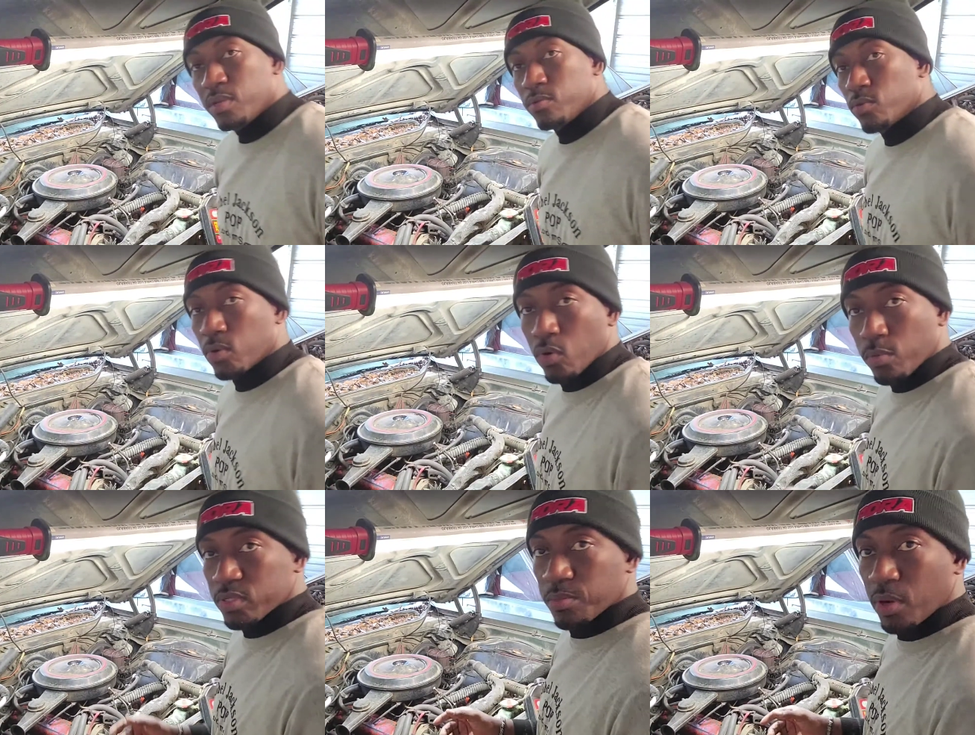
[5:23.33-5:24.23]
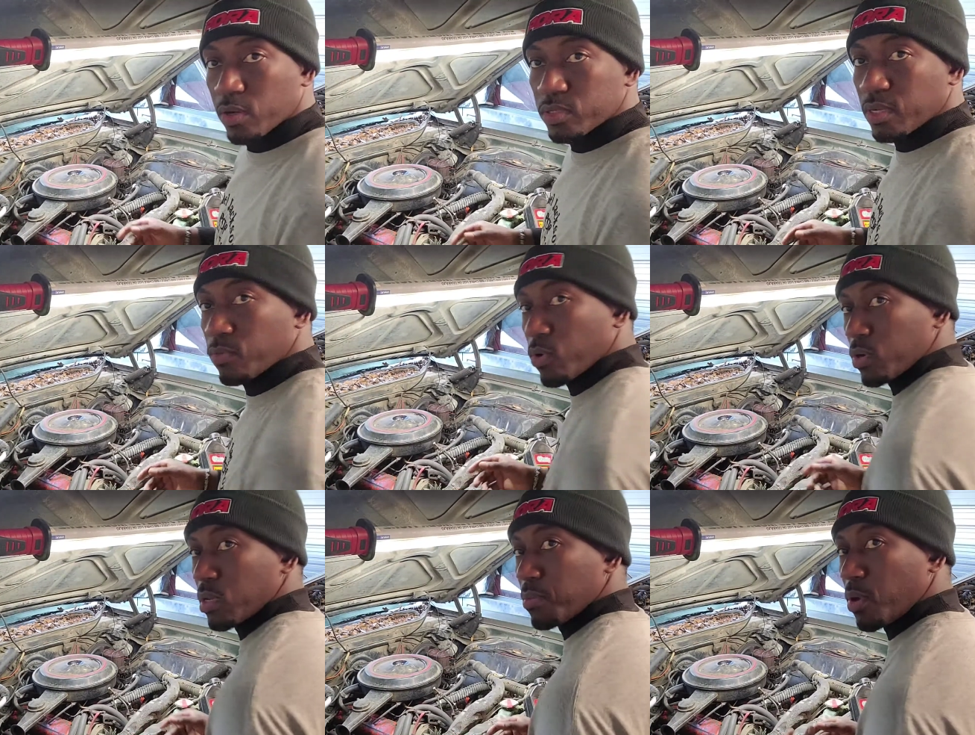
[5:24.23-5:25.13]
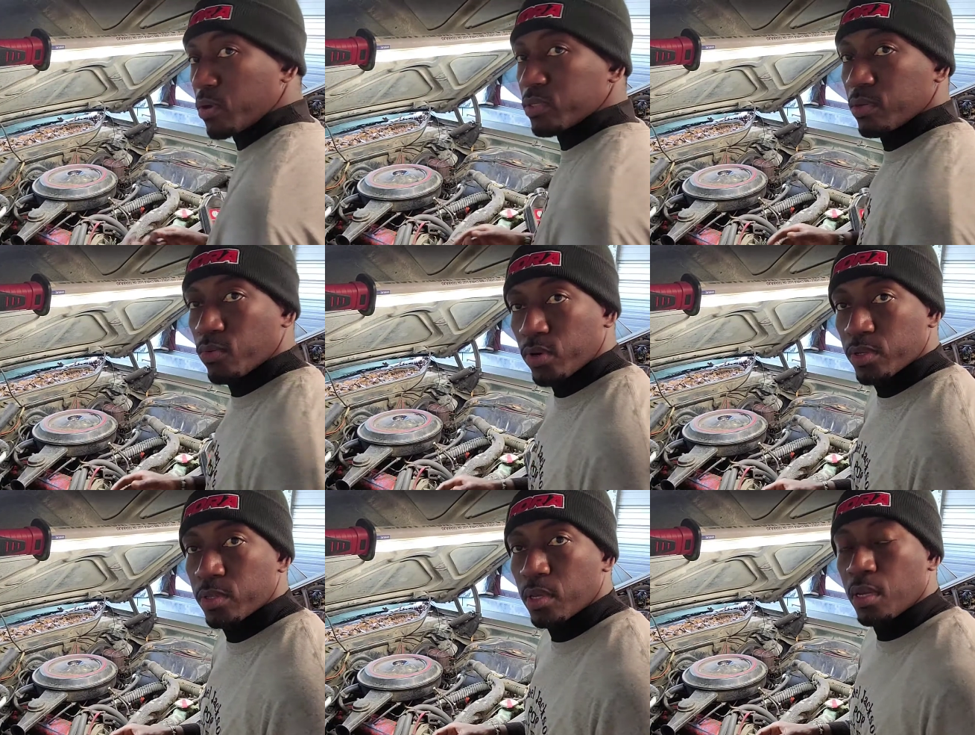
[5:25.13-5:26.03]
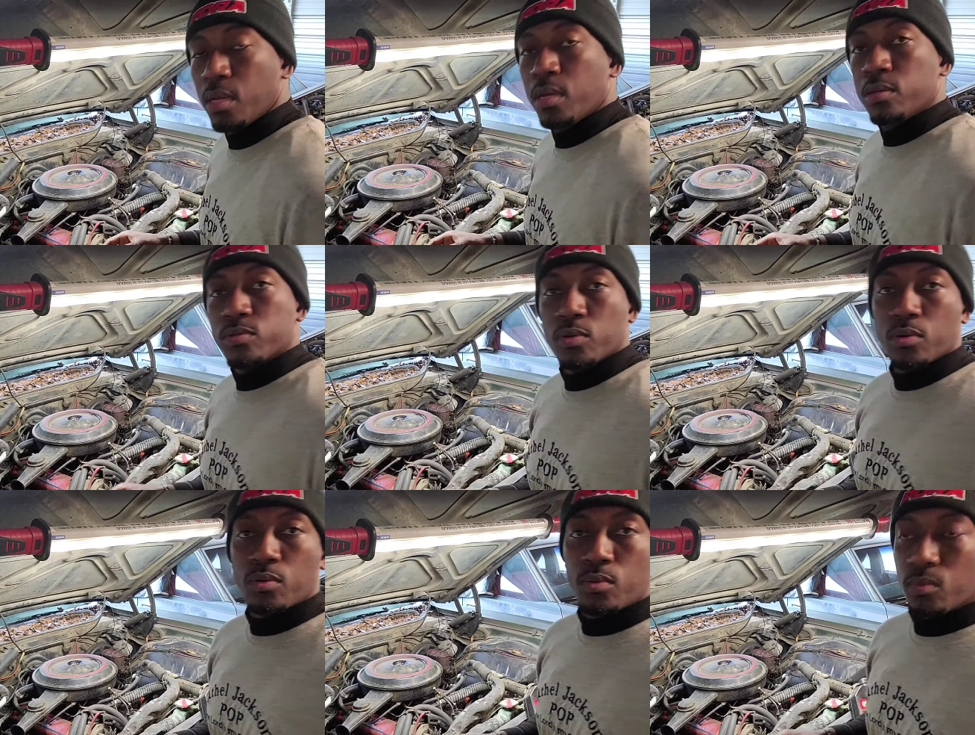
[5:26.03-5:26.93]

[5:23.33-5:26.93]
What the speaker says: me doing a whole bunch of pausing and working and pausing and working. So